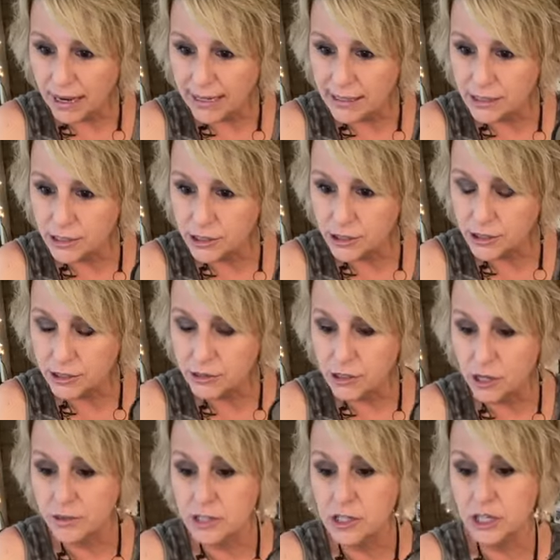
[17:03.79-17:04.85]
paint did you use
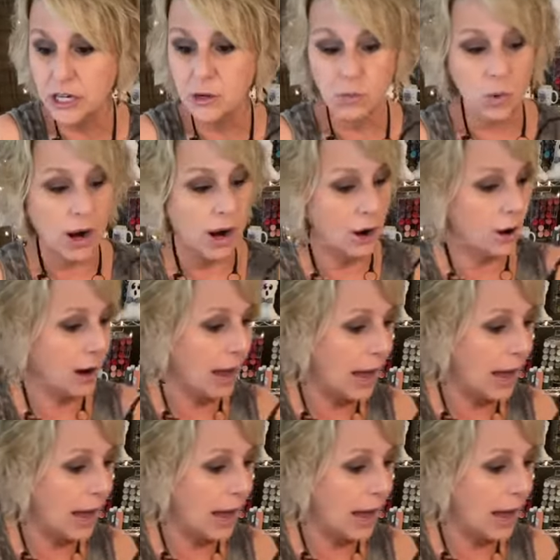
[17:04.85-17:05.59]
on the chicken wire?